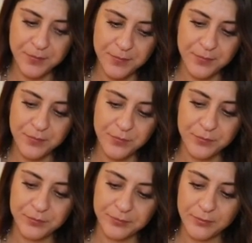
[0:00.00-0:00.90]

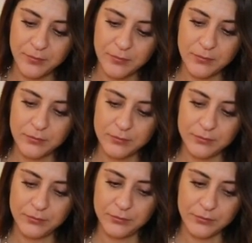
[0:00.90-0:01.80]

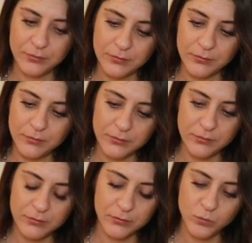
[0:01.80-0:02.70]

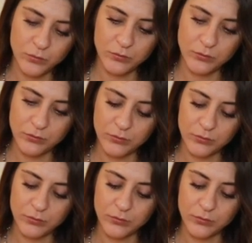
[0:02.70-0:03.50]
(no one is talking)